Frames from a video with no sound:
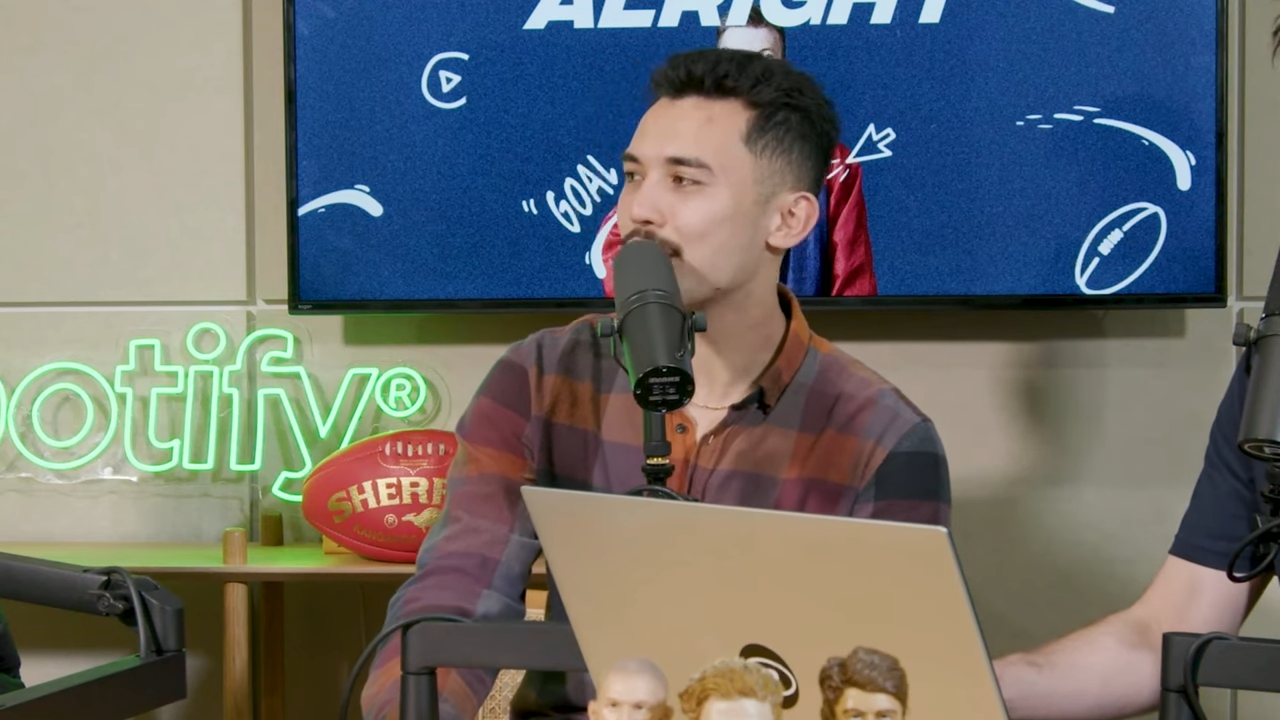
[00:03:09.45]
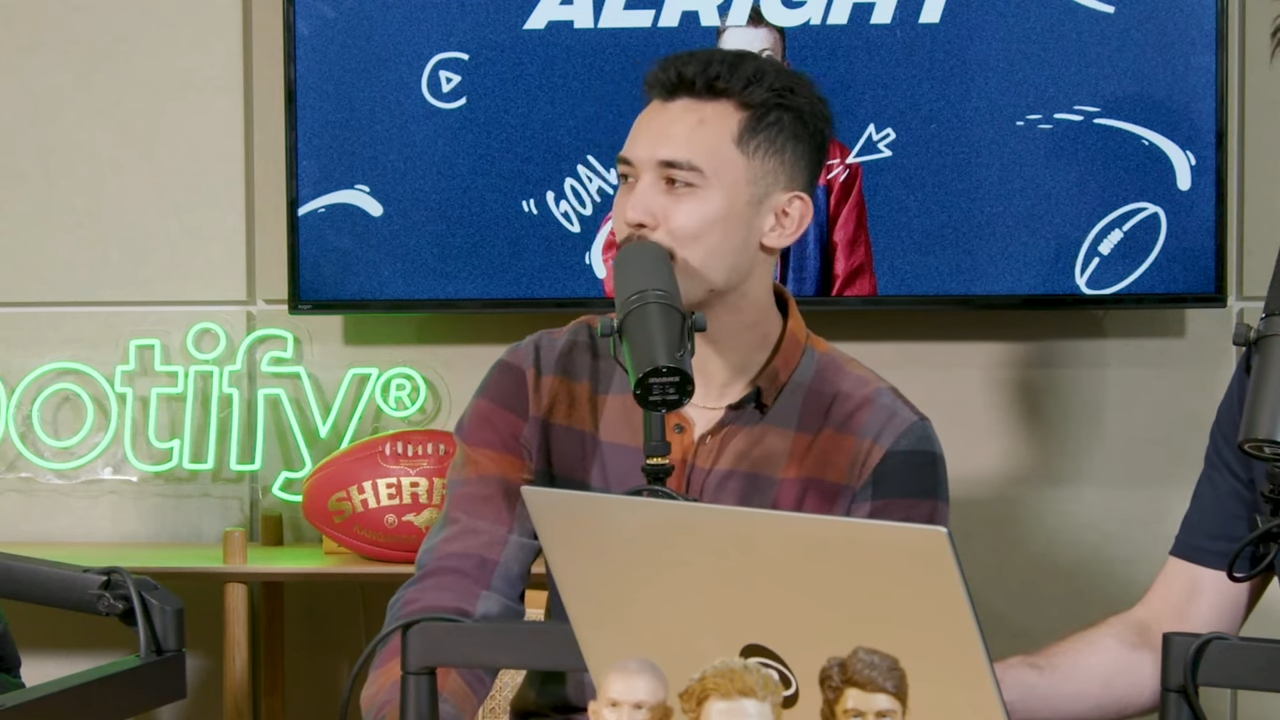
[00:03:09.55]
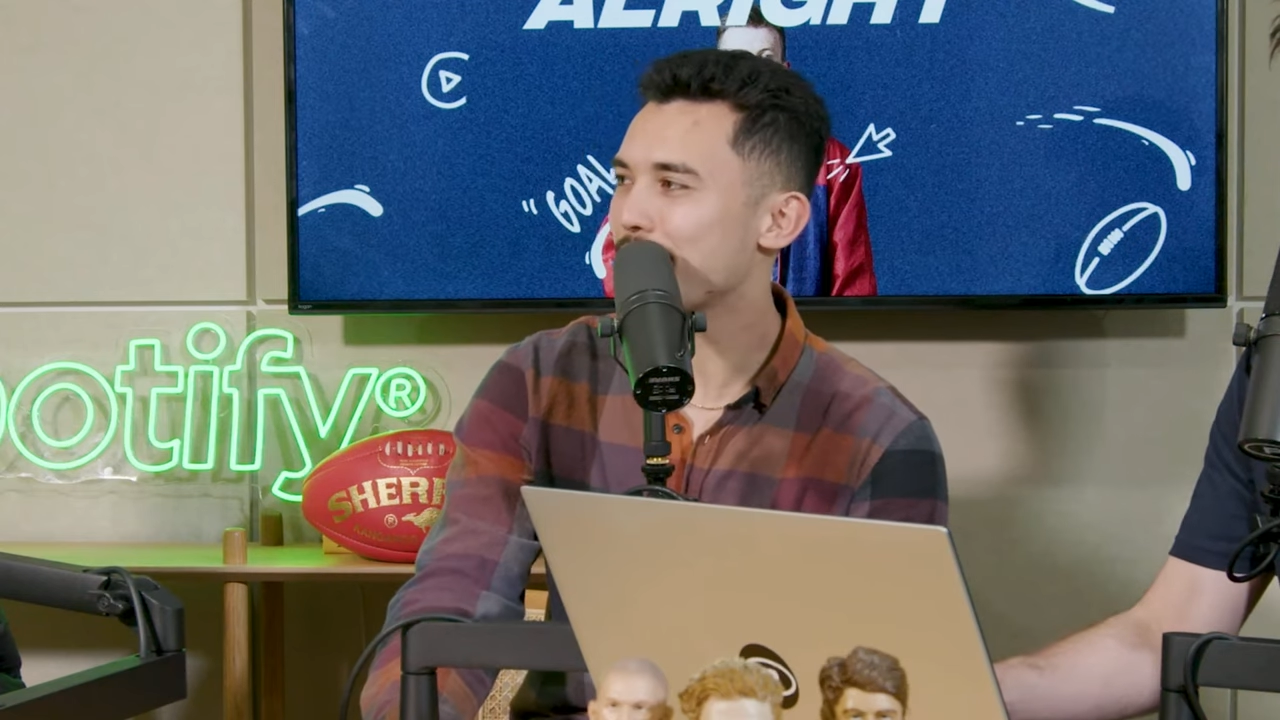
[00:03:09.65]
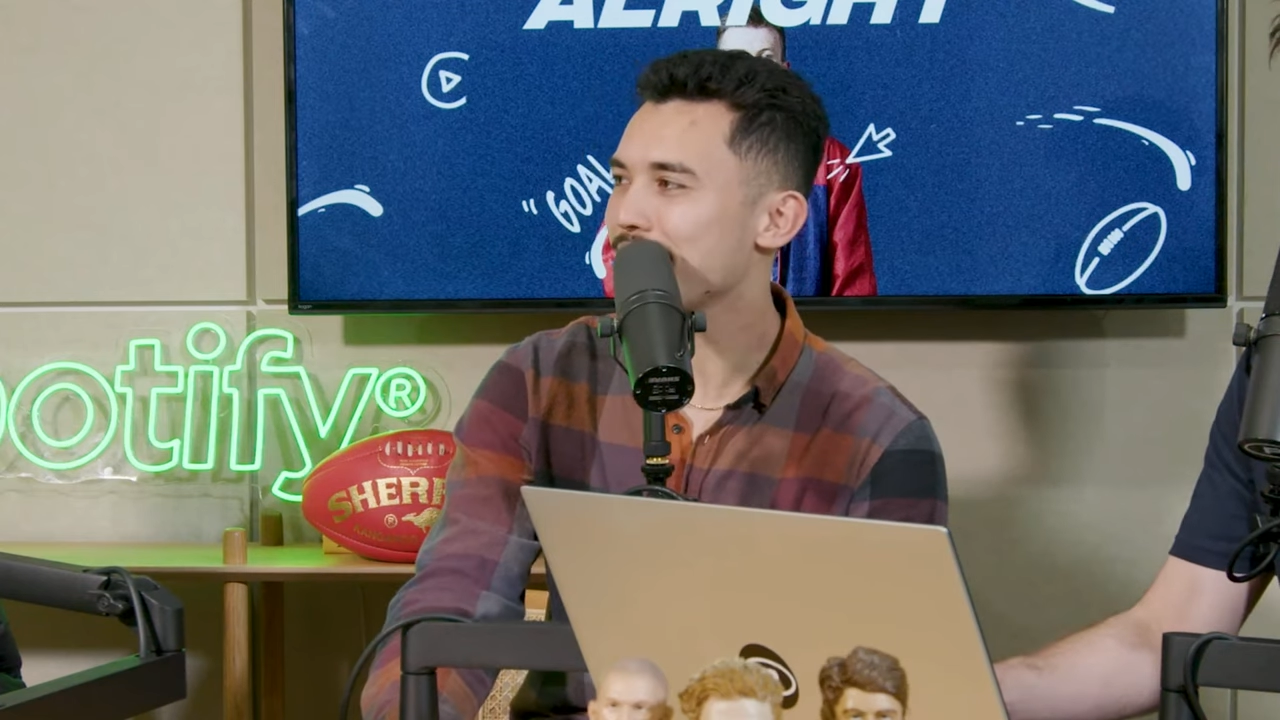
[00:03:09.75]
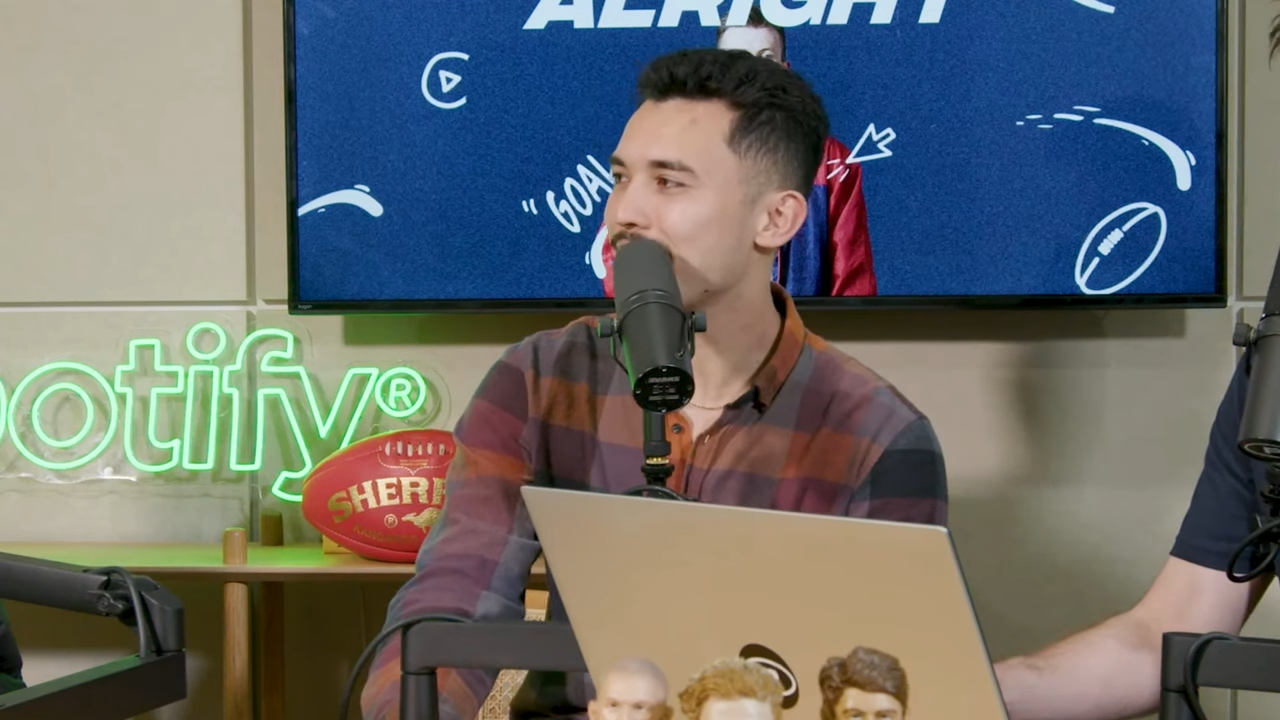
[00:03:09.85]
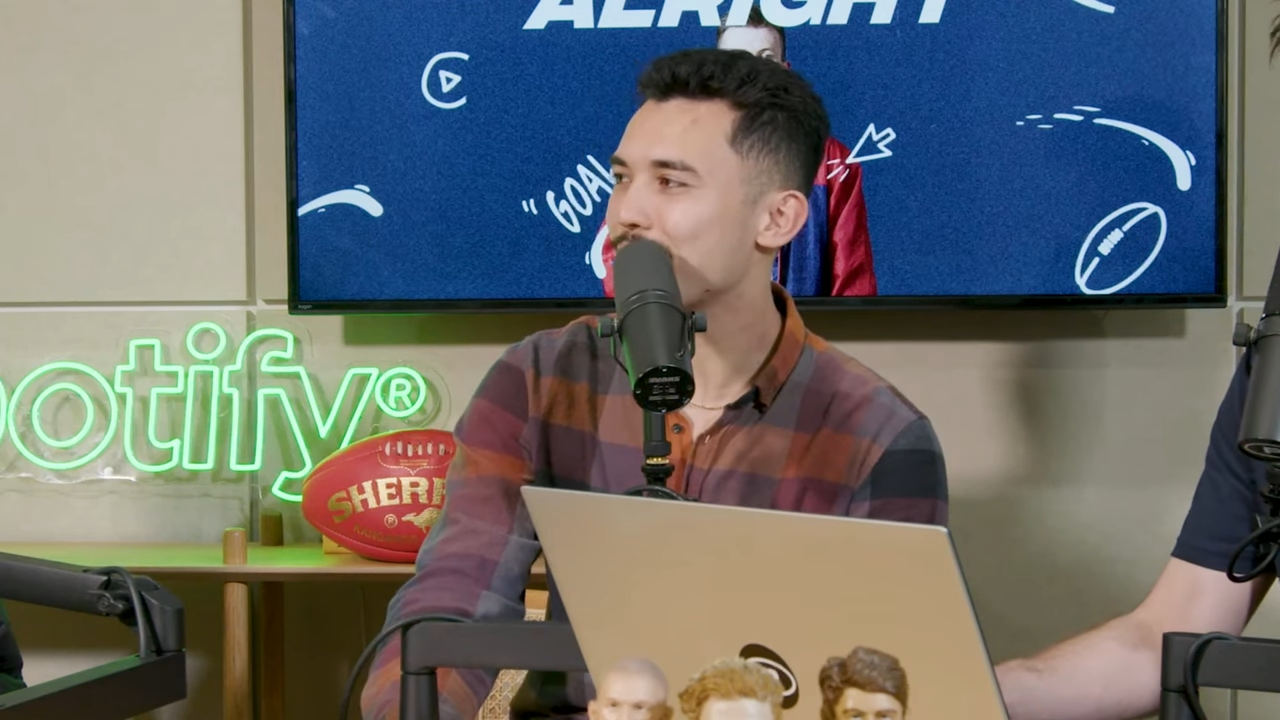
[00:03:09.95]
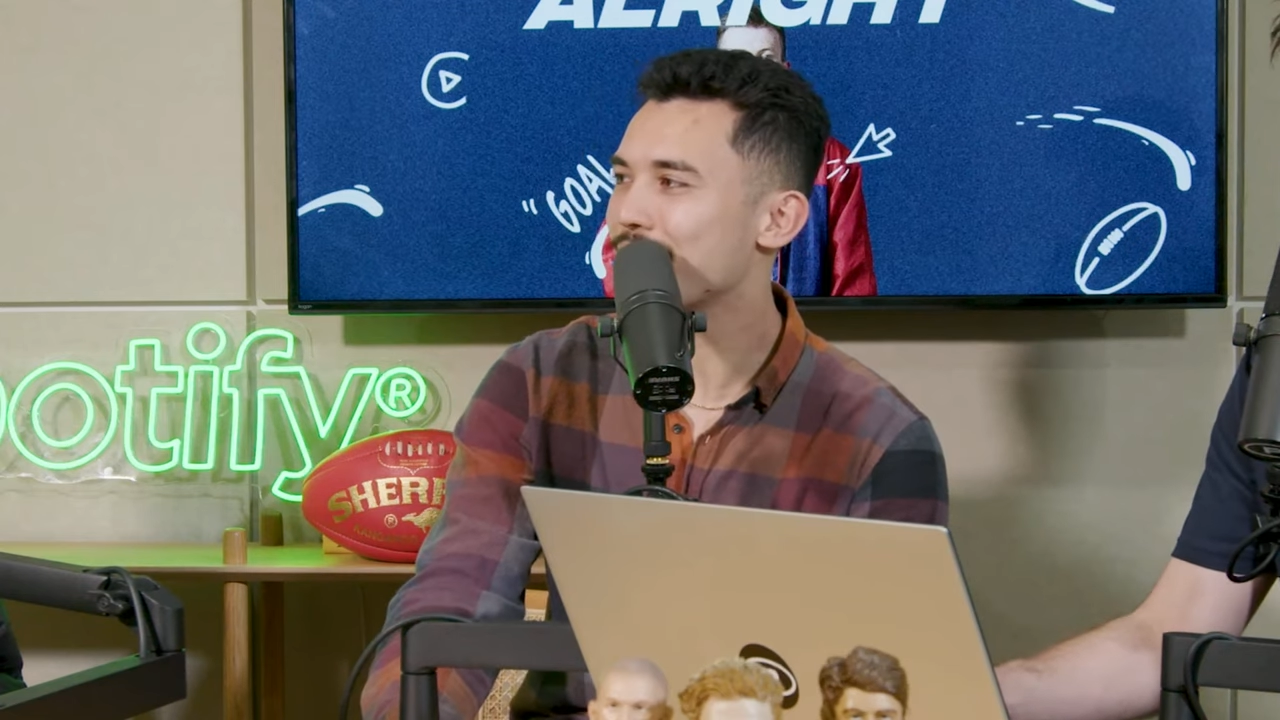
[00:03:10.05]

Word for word: expecting that